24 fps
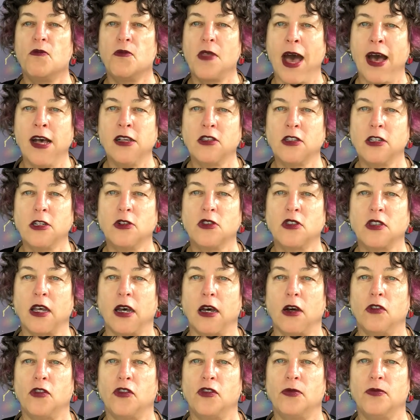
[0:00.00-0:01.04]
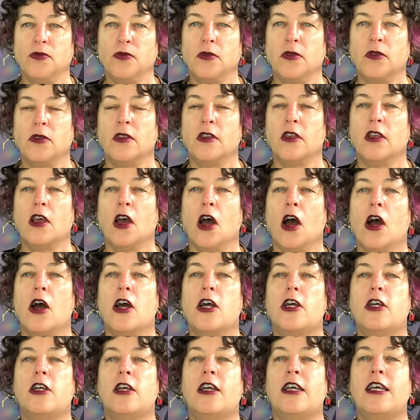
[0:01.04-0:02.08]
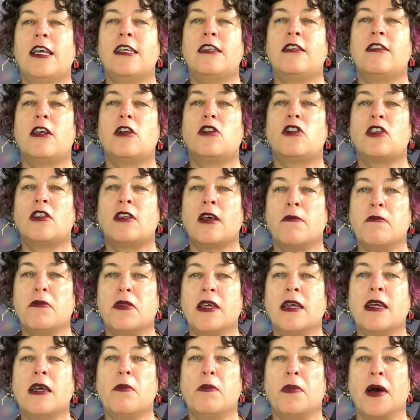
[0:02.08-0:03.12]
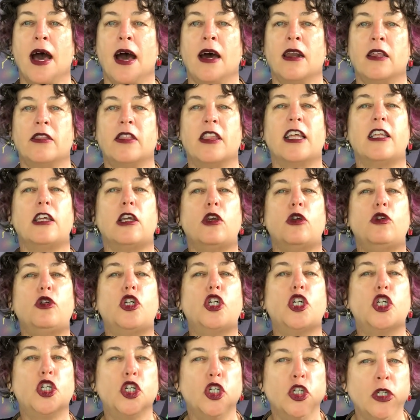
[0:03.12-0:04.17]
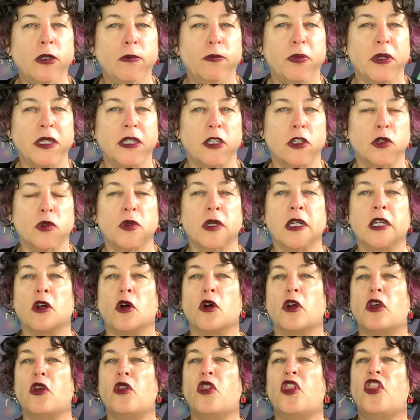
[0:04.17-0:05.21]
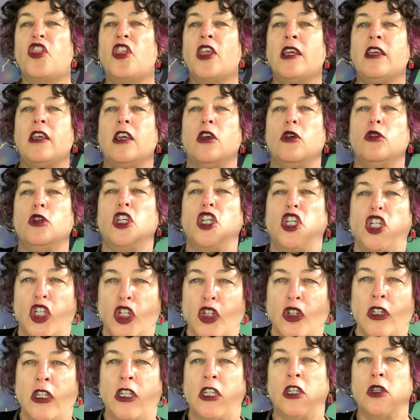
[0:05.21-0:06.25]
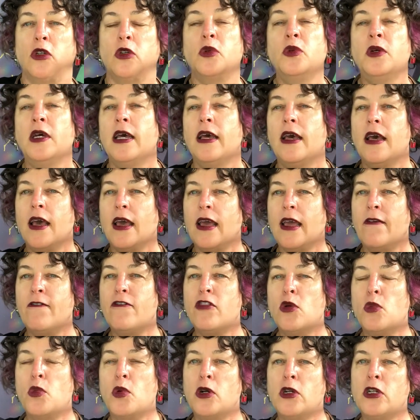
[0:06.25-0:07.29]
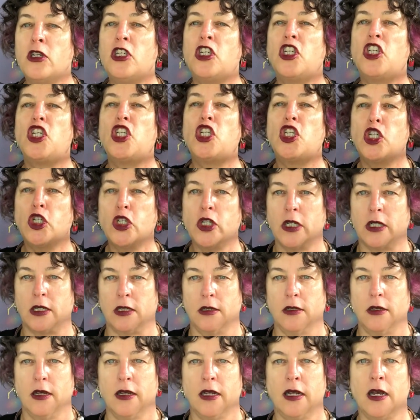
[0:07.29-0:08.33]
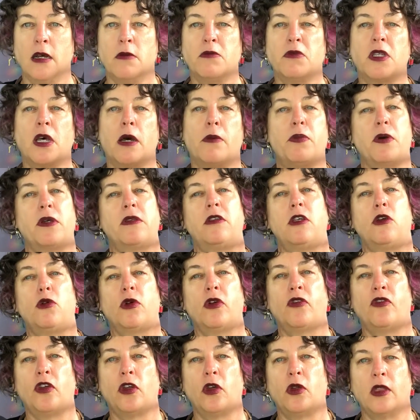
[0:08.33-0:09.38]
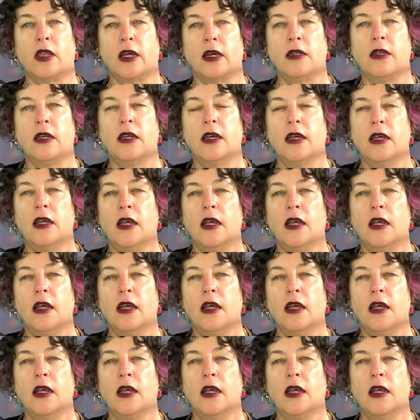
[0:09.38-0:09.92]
ask yourself, is there something about it that you should be doing, or you think you should do? If the word should comes up as you review that,